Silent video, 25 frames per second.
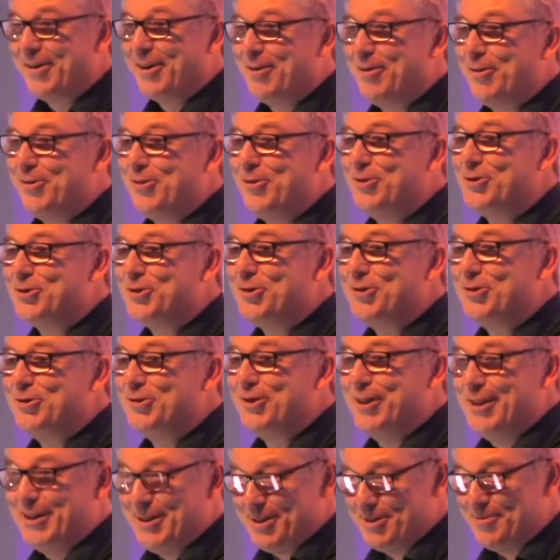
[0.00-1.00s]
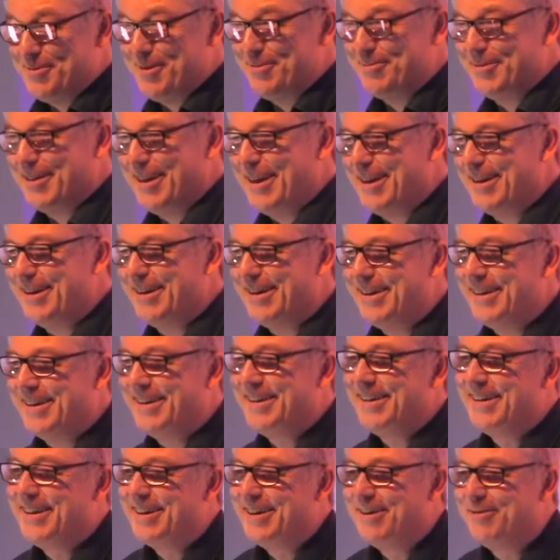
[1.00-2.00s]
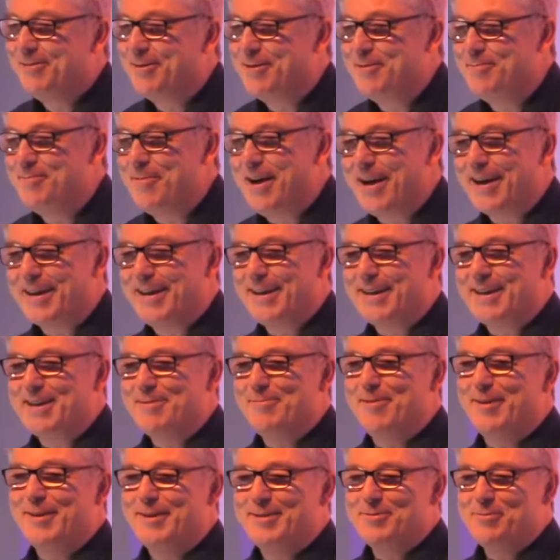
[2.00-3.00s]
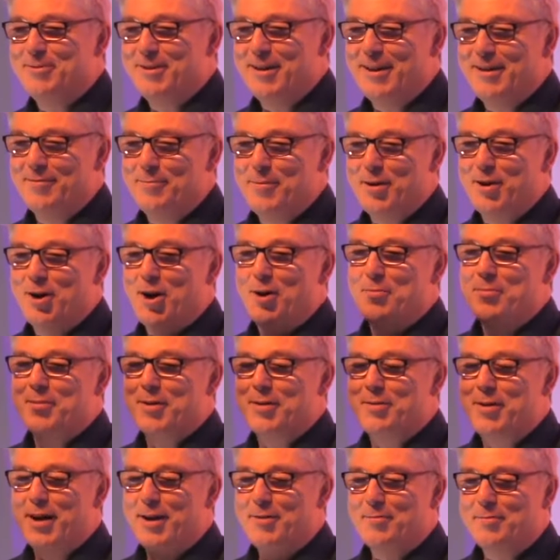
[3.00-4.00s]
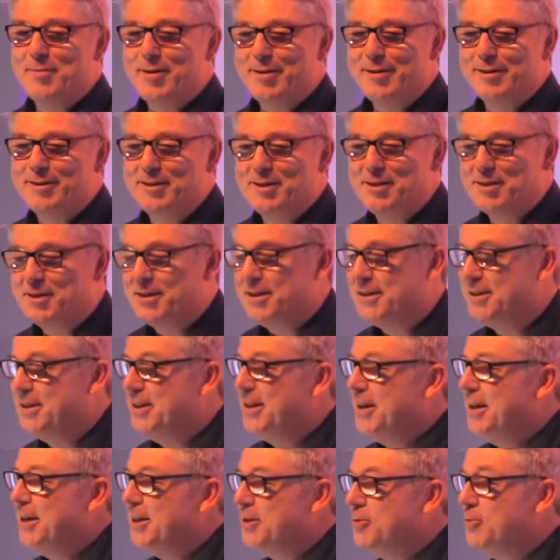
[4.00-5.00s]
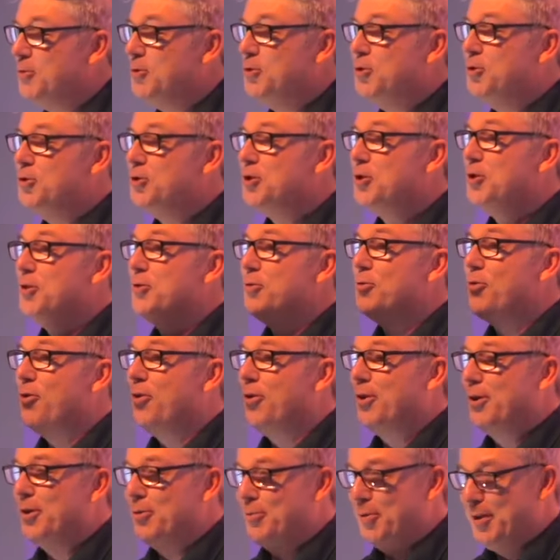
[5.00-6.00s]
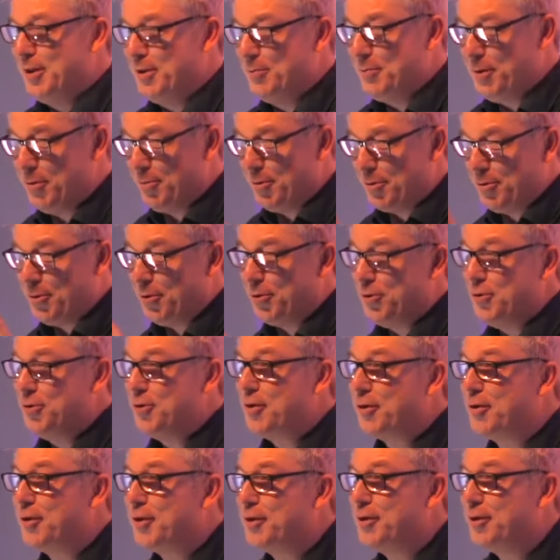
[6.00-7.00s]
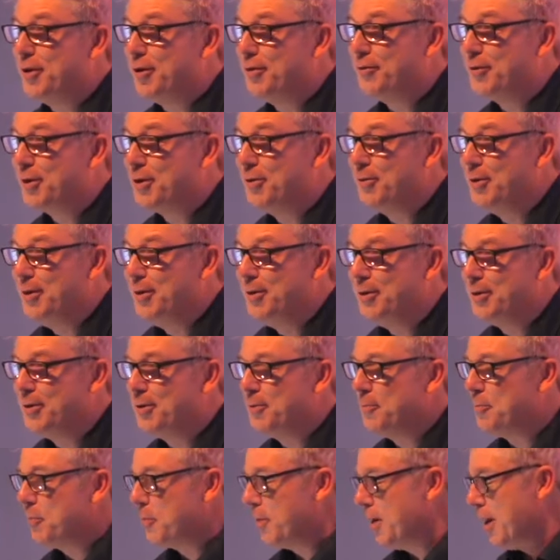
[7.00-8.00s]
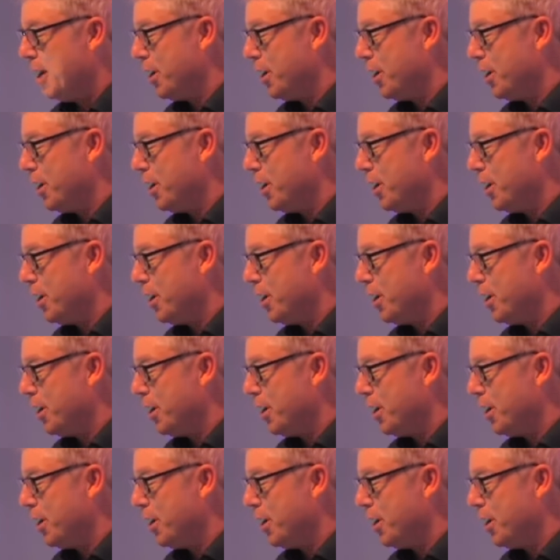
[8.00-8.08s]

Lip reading: Well, you're showing your age, you remember that? When Maggie came out, "We have become a grandparent," she said. She was using the royal we. People thought, "Who do you think you are, the queen?" You know?